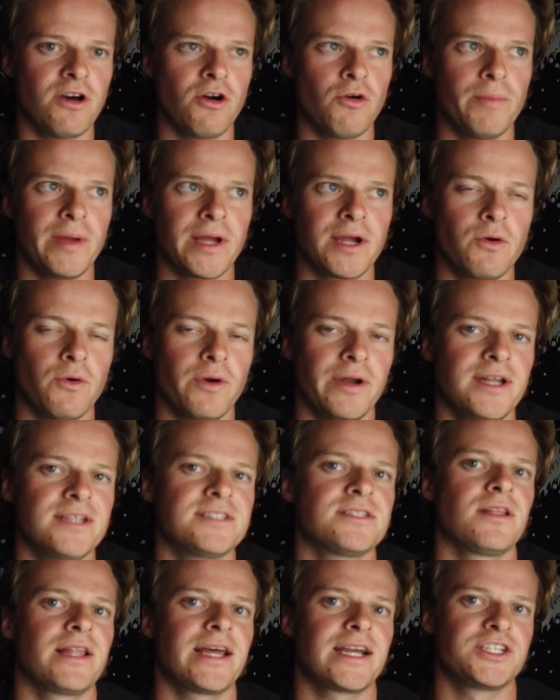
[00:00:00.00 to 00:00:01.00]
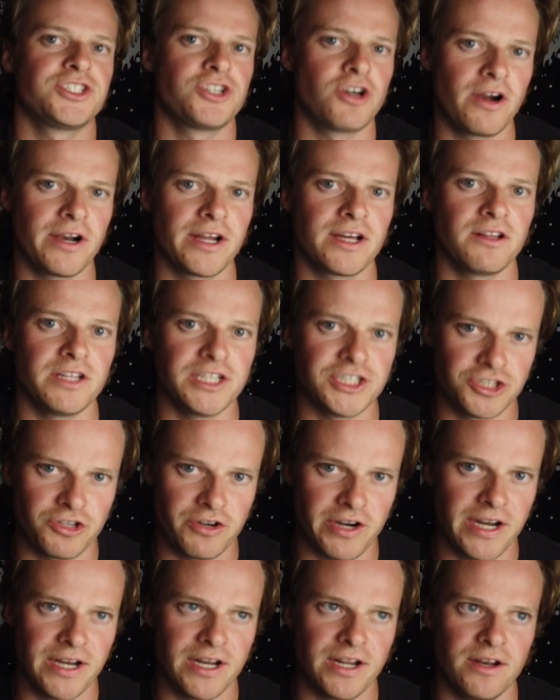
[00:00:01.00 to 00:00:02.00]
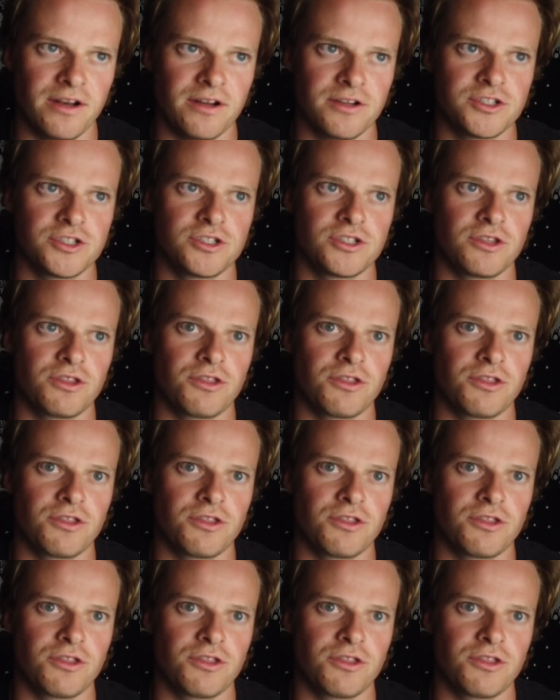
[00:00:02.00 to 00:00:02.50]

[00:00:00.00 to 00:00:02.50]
though Bitcoin is electronically traded